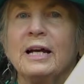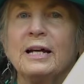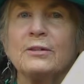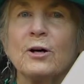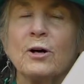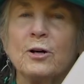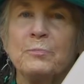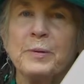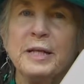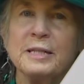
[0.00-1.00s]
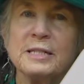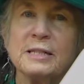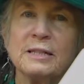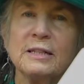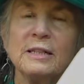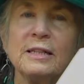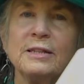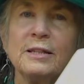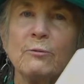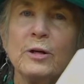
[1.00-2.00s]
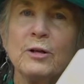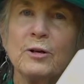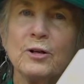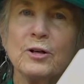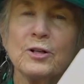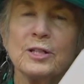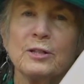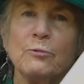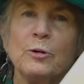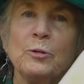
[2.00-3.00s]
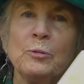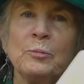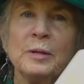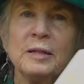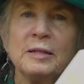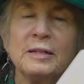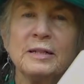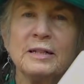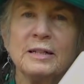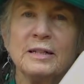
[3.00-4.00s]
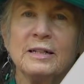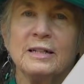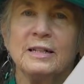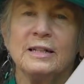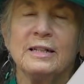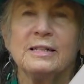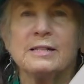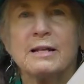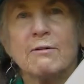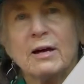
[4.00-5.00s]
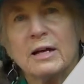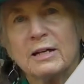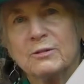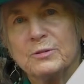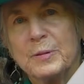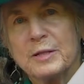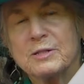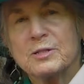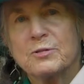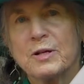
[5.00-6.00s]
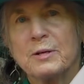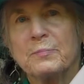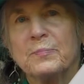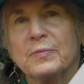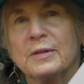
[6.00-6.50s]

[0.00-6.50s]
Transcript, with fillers: and the heartbeat that we heard in the womb is now echoed by this drum.